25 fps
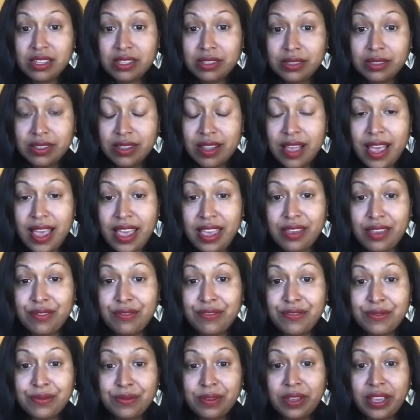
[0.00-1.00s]

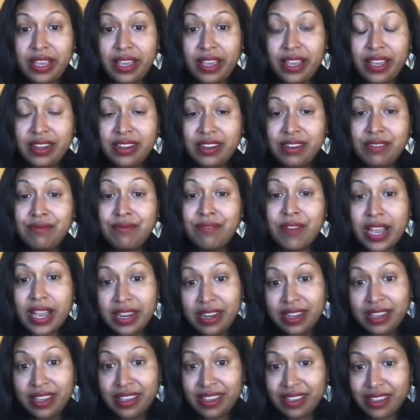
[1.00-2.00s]
life, and
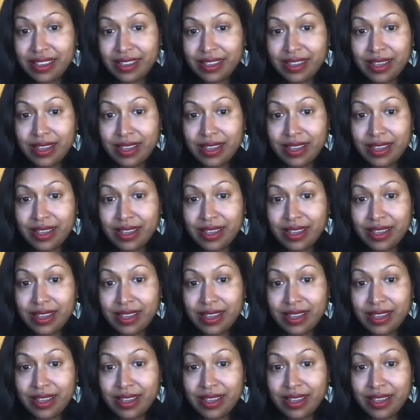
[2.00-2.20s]
inviting